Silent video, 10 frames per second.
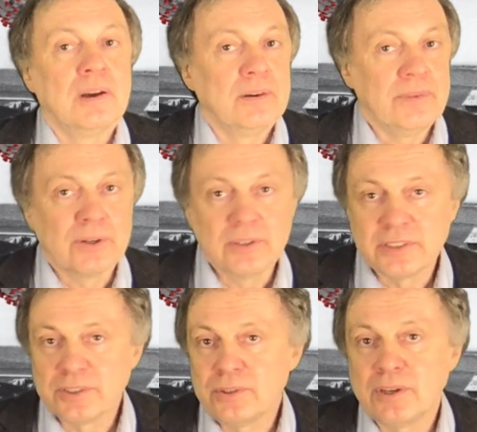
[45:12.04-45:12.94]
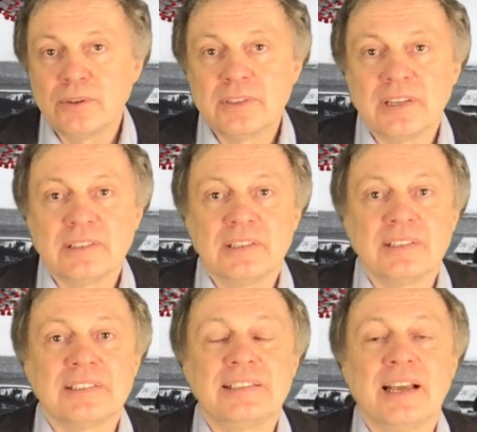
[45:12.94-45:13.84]
We also know that
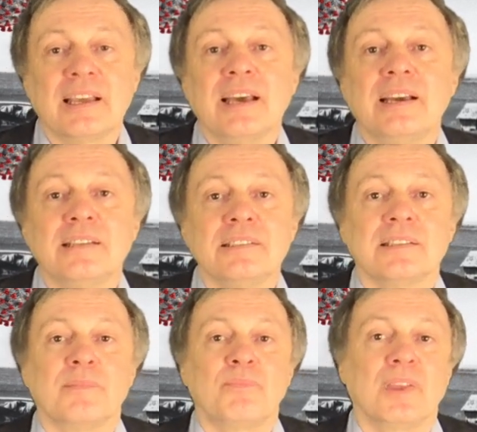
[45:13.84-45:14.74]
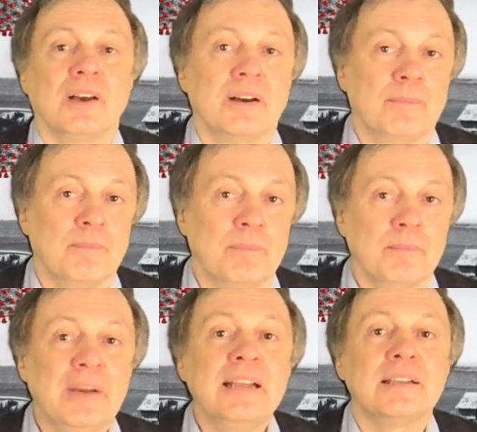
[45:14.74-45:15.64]
since decades, um,
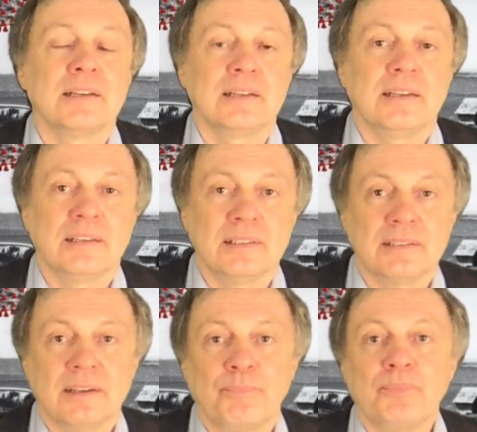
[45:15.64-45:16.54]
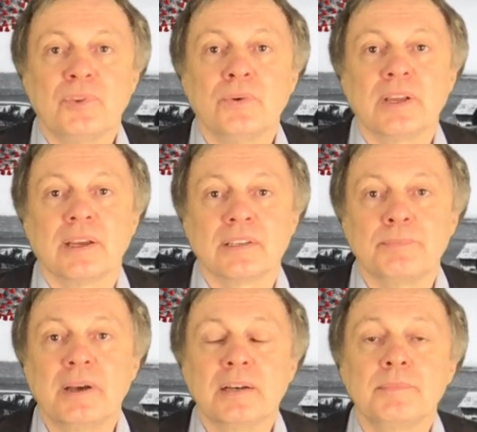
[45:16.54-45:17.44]
military is doing
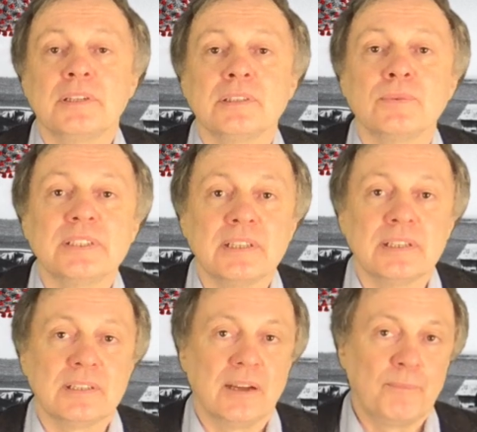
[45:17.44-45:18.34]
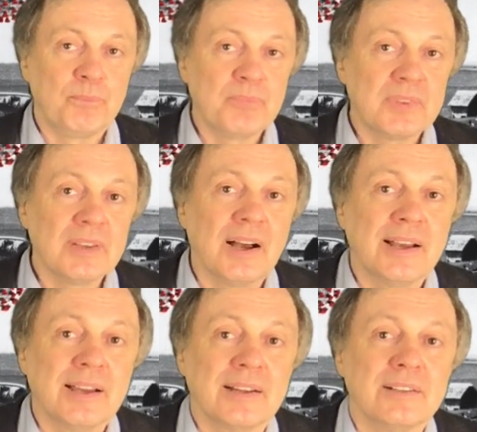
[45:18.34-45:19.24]
experiments with it,
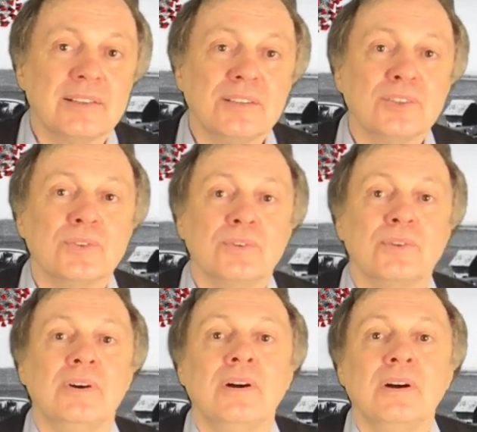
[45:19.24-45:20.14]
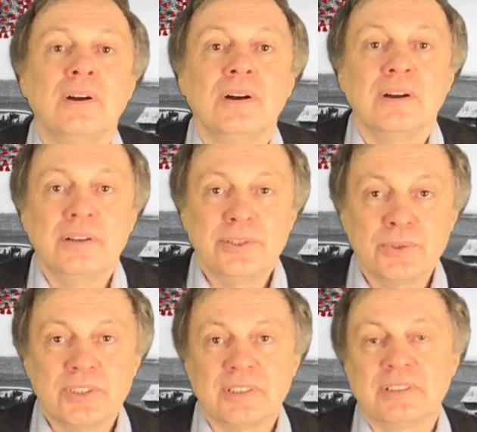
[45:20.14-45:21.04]
trying to
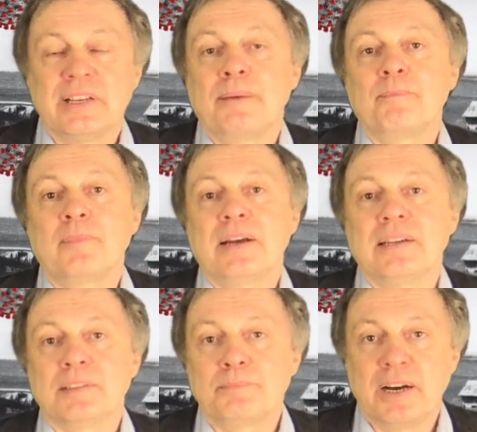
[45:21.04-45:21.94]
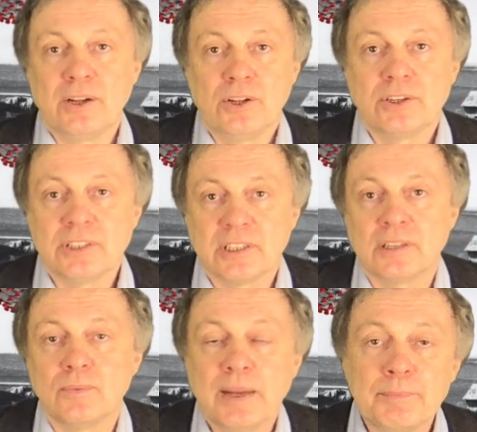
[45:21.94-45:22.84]
use them as
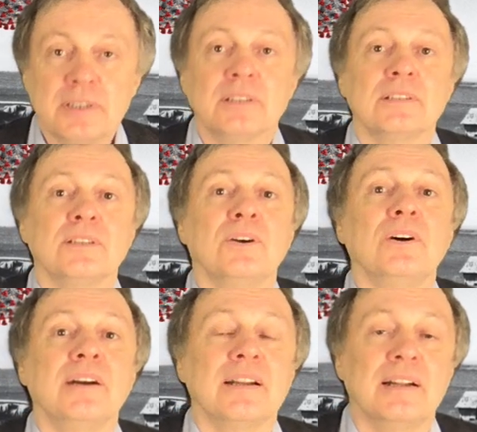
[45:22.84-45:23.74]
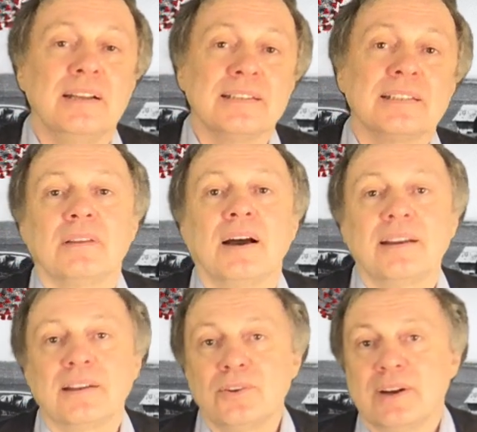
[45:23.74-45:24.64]
biological weapons, or at least
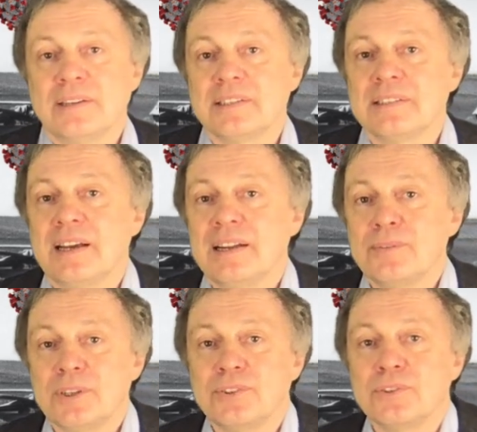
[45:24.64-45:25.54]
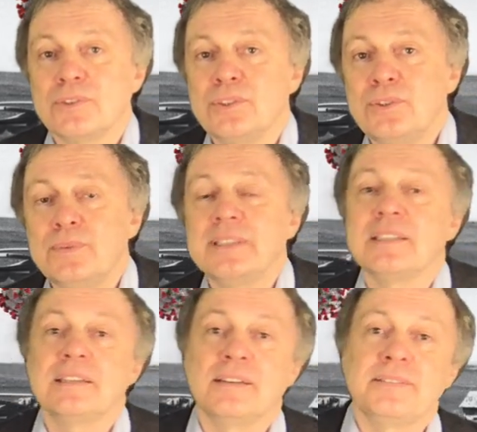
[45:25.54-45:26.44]
trying to understand what you could do with
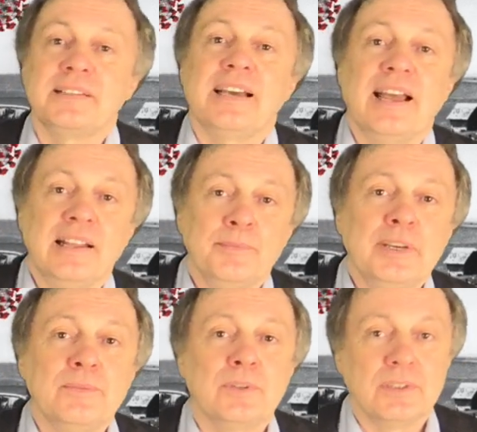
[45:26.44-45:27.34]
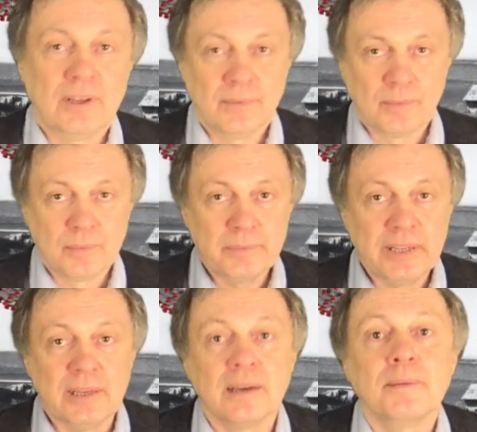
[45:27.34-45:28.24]
it if the enemy would
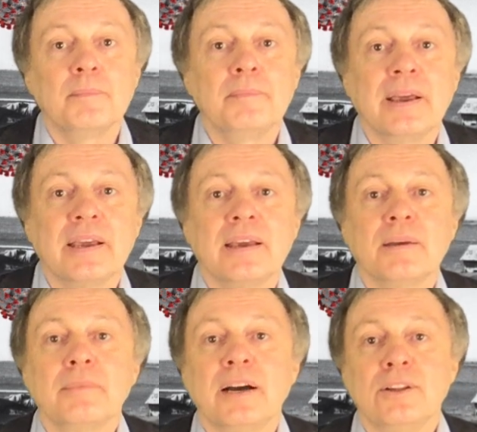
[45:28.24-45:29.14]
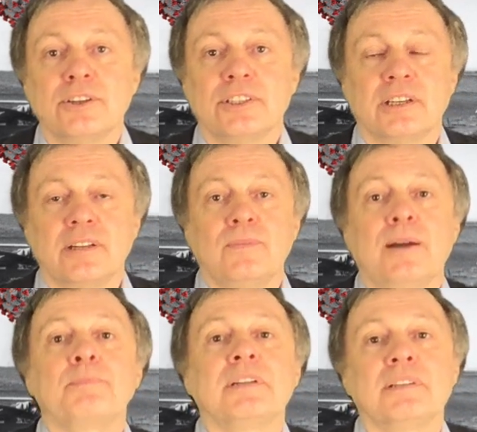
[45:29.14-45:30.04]
be making biological
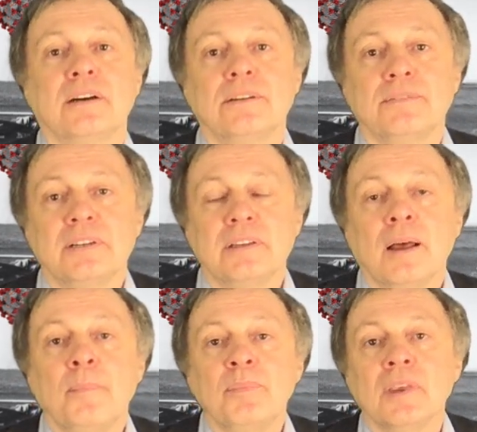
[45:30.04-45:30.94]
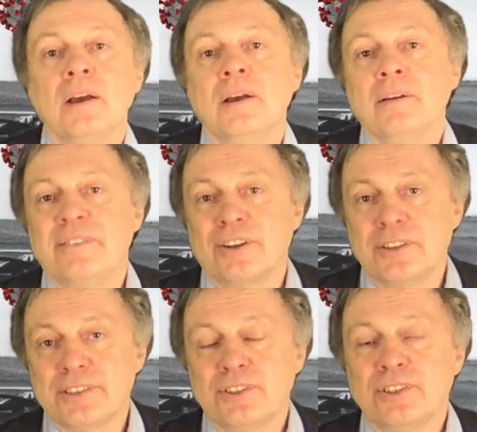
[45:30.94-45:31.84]
weapons out of it. We
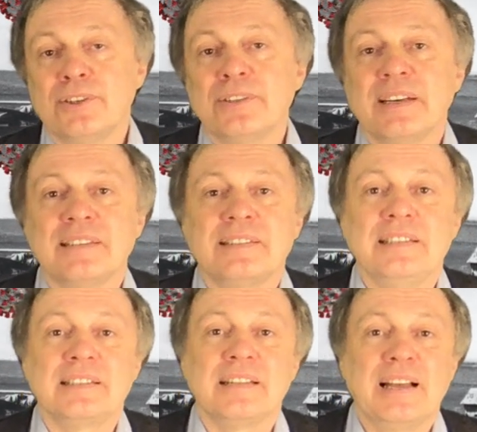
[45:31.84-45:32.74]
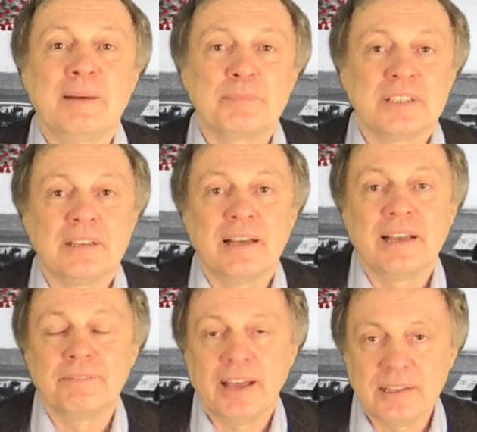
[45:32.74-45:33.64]
also know that these labs
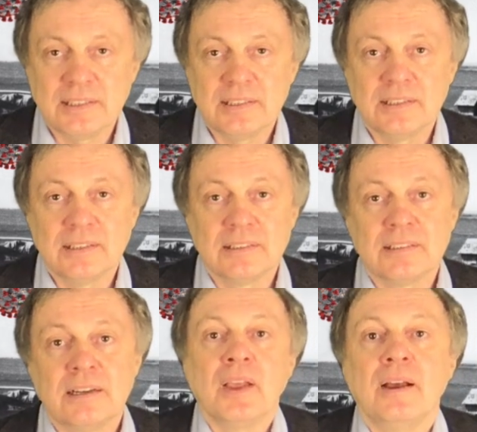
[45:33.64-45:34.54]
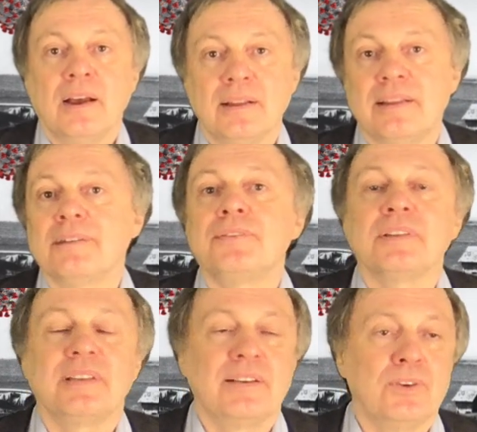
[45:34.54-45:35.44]
have accidents, and therefore
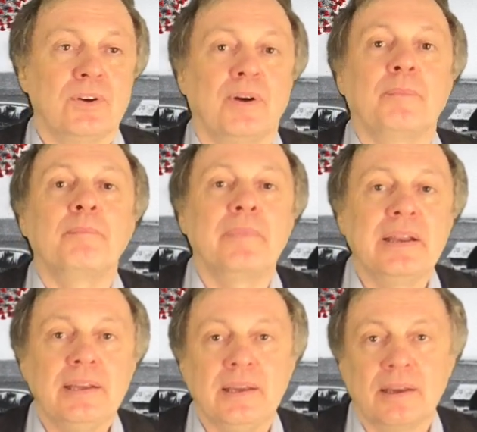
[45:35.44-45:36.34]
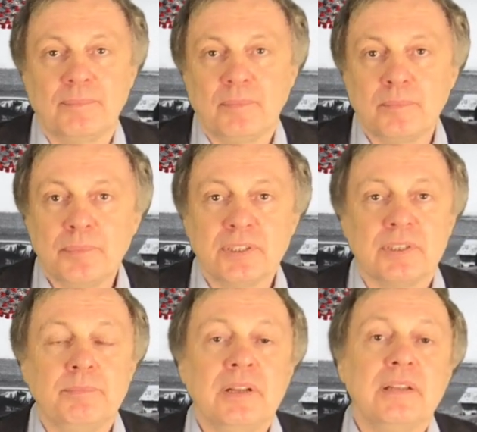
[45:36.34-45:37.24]
there were many
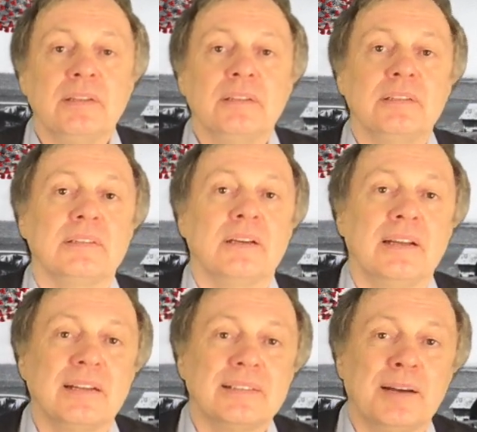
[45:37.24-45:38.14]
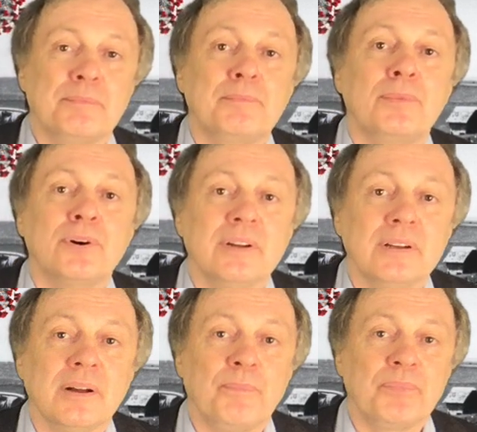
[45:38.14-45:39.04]
possibilities that at some point
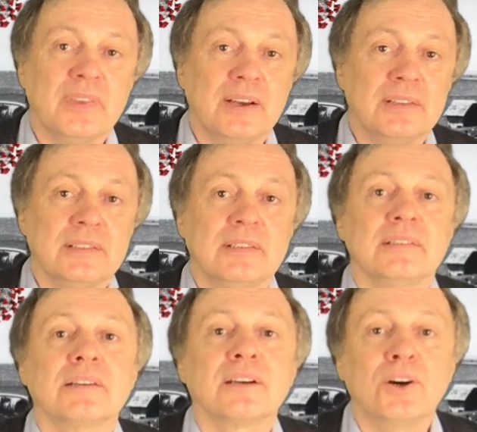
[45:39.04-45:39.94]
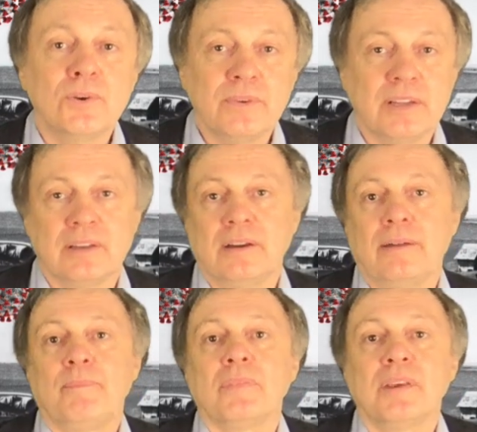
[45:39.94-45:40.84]
there is this COVID
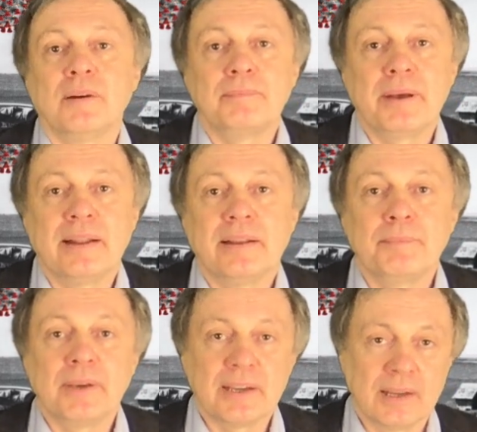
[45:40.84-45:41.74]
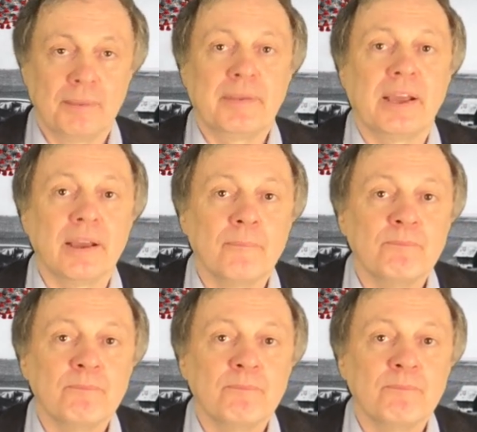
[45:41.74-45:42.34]
pandemic coming,